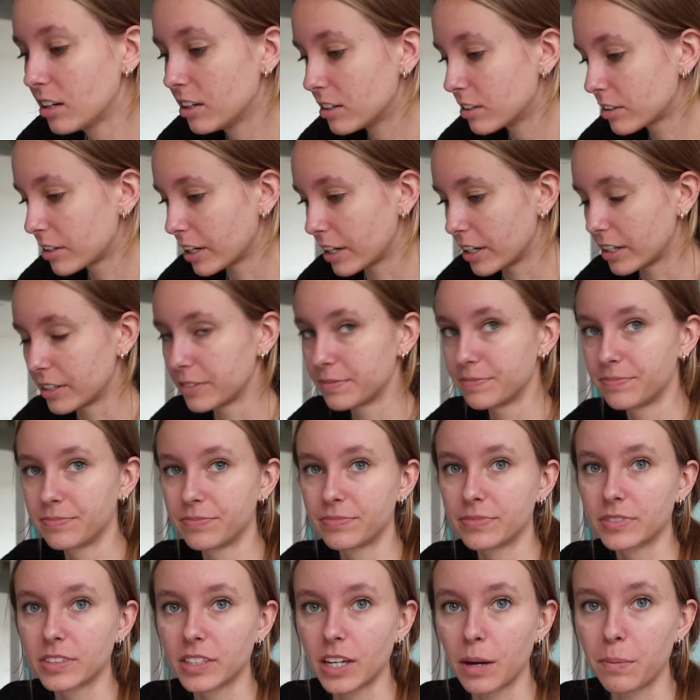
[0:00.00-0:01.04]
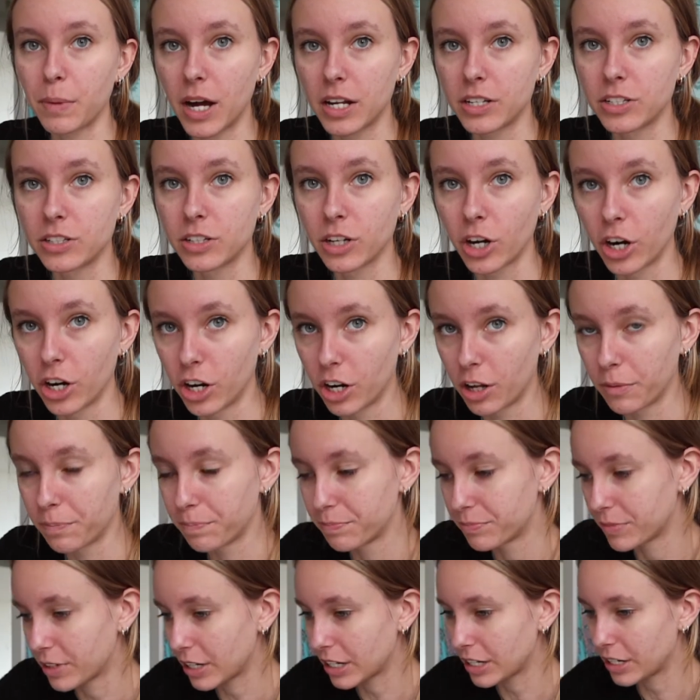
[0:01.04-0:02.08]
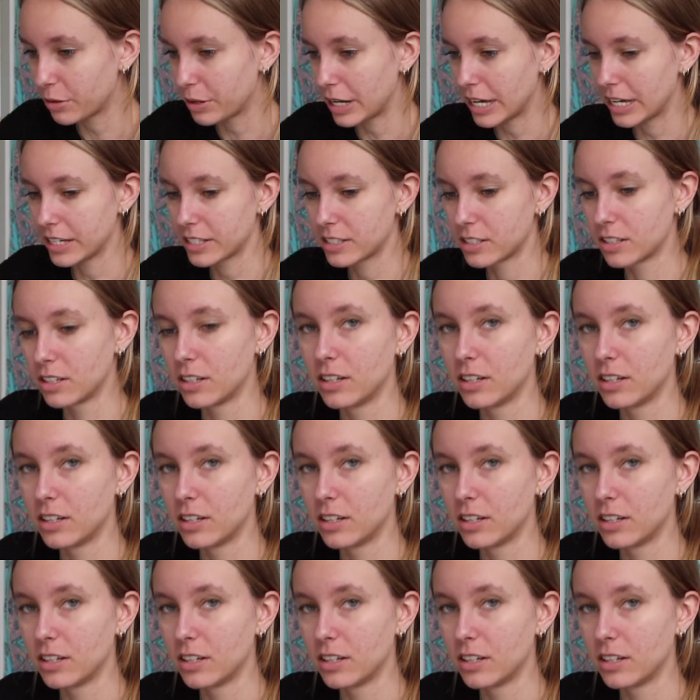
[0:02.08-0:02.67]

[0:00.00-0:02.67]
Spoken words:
Okay, come on, girl. You can do this.